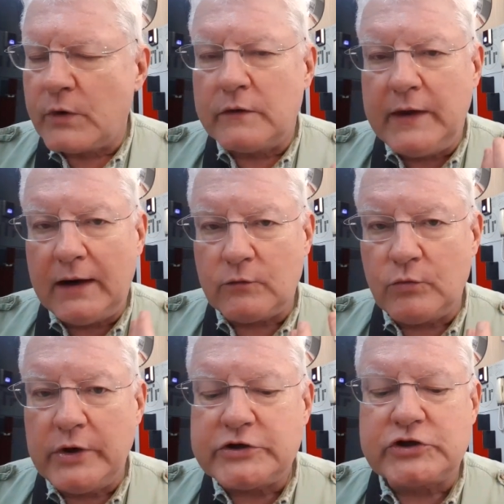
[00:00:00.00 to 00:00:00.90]
That
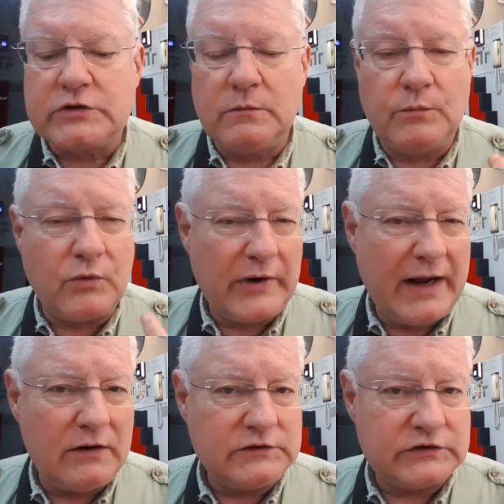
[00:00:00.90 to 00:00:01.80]
rich
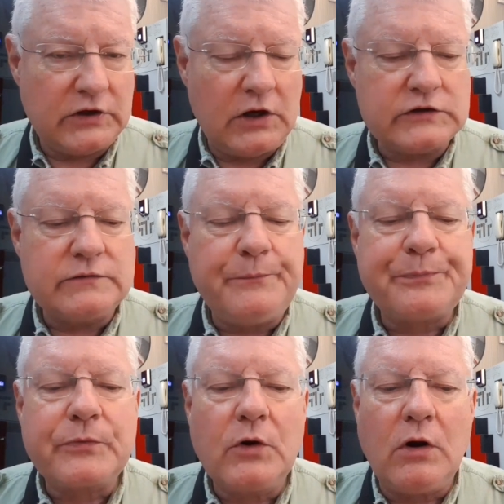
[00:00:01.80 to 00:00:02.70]
brown sauce,
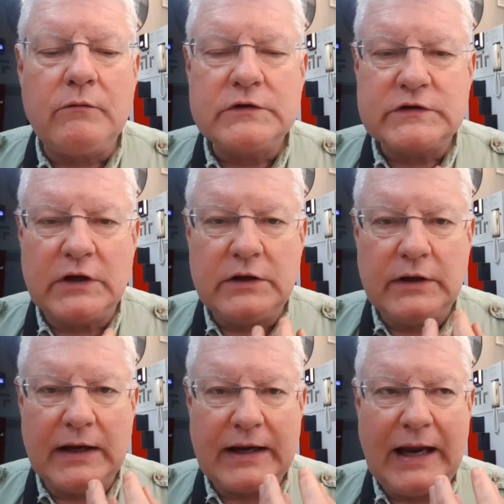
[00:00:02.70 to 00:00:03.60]
all of a sudden
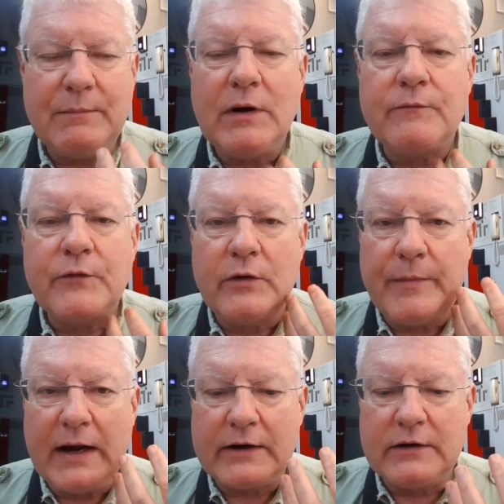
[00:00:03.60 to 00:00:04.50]
that came up from the
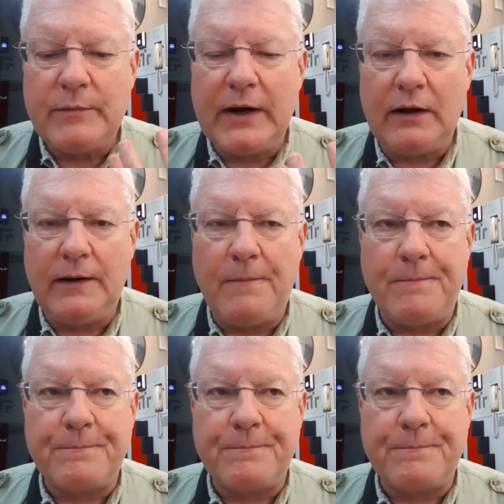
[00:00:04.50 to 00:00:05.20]
back of the palate.